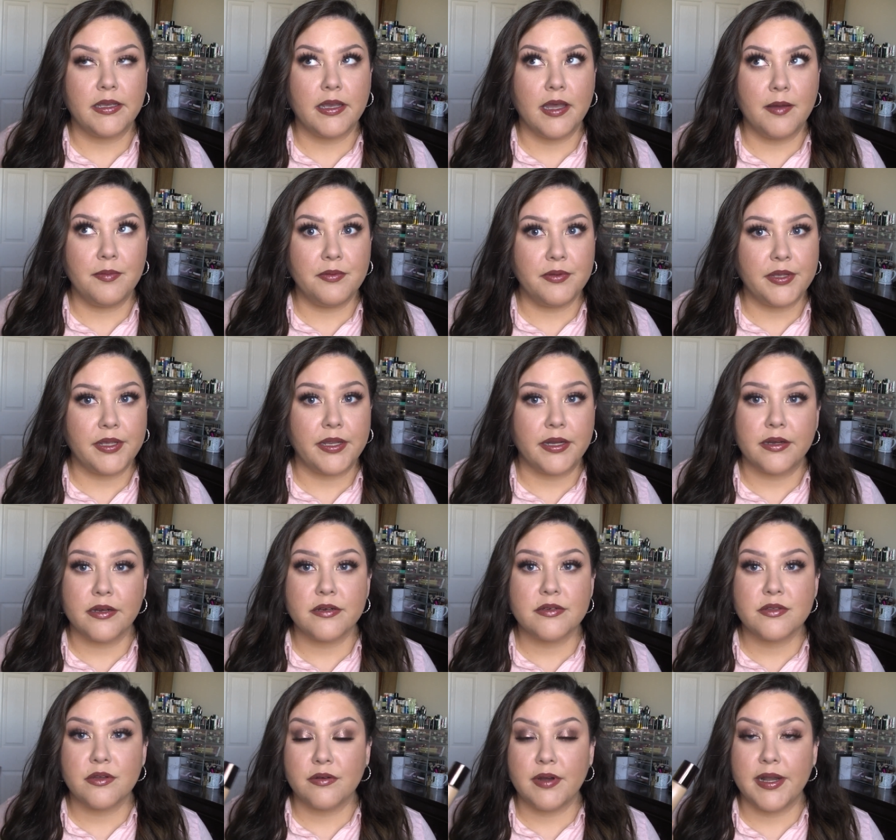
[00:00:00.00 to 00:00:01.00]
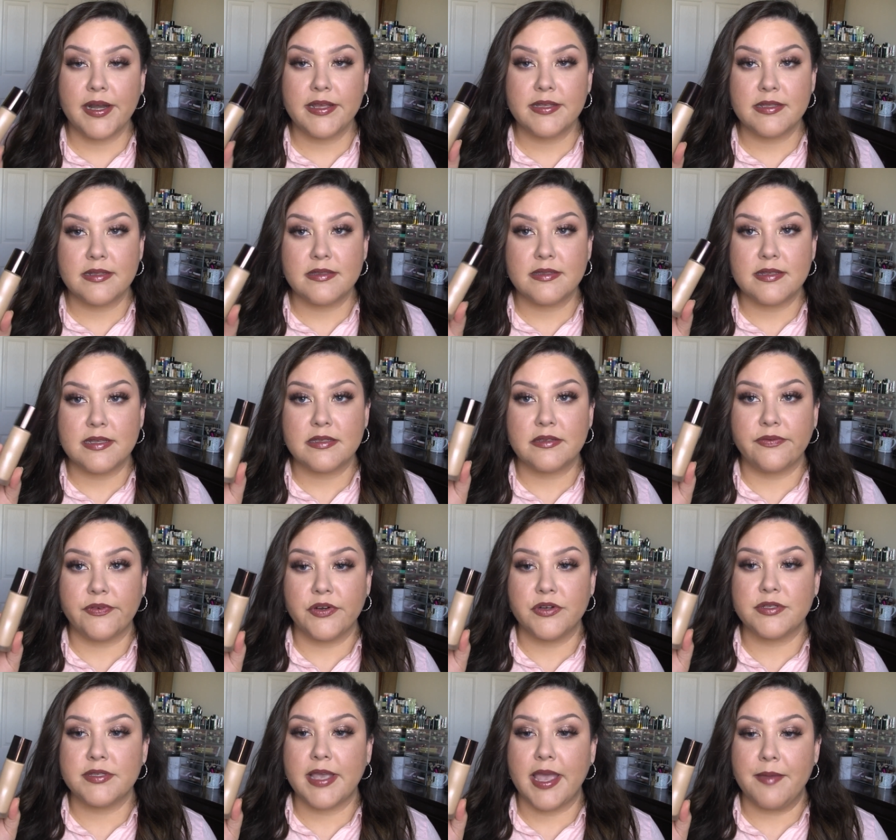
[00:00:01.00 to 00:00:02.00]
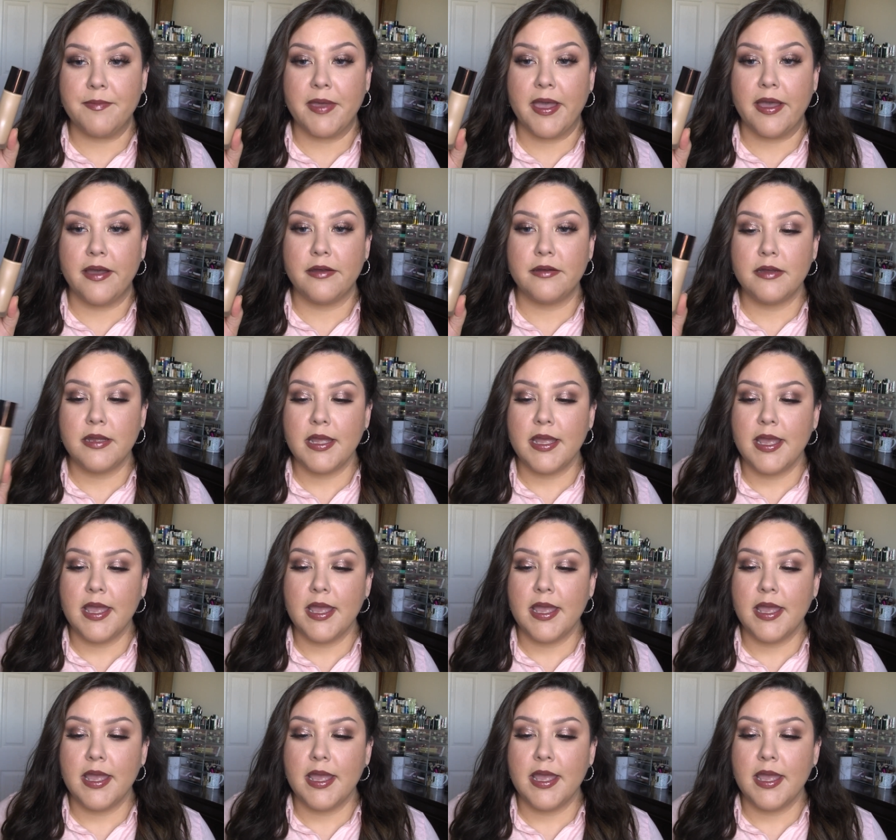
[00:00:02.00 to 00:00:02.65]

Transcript: couple years already since this first came out